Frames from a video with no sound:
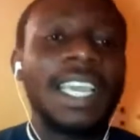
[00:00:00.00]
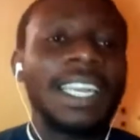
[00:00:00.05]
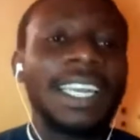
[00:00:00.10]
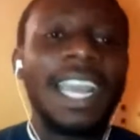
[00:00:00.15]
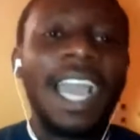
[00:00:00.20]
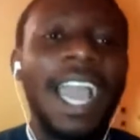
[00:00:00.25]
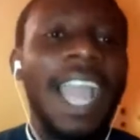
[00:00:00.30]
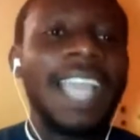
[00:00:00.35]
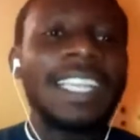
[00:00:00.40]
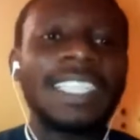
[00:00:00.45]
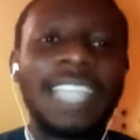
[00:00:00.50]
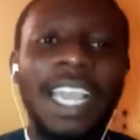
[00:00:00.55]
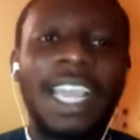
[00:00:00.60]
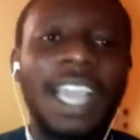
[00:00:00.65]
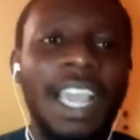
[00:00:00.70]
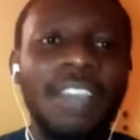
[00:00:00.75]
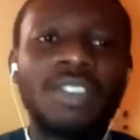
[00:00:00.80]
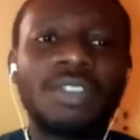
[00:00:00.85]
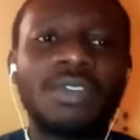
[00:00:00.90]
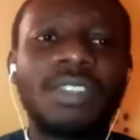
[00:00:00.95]
Now
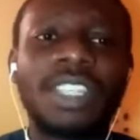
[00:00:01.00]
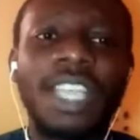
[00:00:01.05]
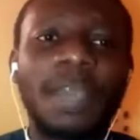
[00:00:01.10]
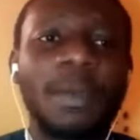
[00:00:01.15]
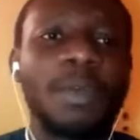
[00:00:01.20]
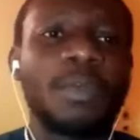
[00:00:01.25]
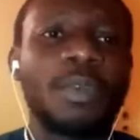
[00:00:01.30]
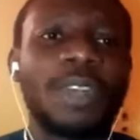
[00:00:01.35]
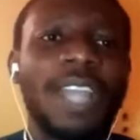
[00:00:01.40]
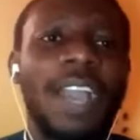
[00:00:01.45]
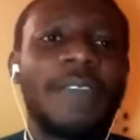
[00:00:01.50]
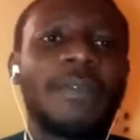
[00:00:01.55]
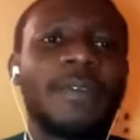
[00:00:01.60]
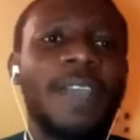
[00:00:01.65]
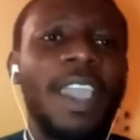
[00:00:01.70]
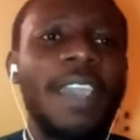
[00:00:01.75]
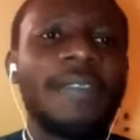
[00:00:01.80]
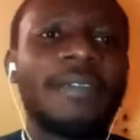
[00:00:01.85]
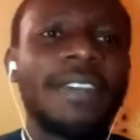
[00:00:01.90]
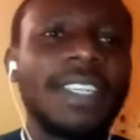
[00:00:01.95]
I used to tell people that
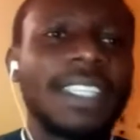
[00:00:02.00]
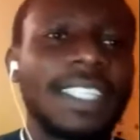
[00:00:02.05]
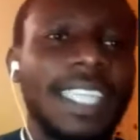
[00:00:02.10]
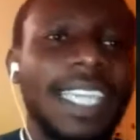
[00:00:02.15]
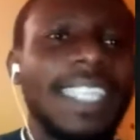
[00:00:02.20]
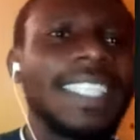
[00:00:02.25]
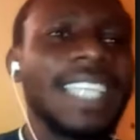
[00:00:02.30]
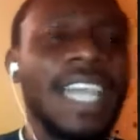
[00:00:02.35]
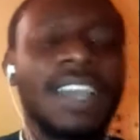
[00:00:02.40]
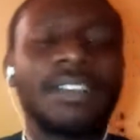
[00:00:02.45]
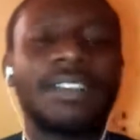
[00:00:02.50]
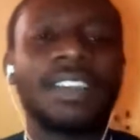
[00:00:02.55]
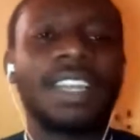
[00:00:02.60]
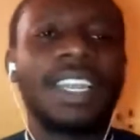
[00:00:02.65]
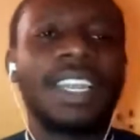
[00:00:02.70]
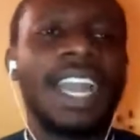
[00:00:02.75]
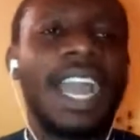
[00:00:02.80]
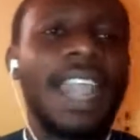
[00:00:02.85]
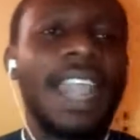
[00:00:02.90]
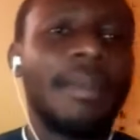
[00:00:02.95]
for every 10,000
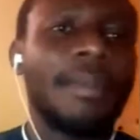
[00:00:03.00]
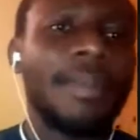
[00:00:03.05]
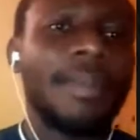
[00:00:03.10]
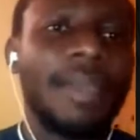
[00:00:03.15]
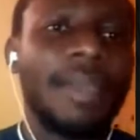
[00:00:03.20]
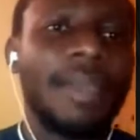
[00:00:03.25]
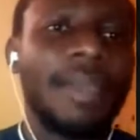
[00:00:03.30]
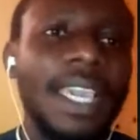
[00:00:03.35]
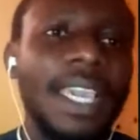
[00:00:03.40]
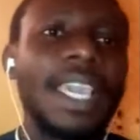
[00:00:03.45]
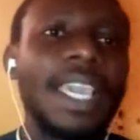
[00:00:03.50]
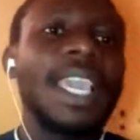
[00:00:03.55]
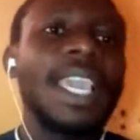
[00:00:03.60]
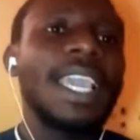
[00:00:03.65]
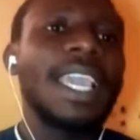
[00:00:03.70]
naira I make,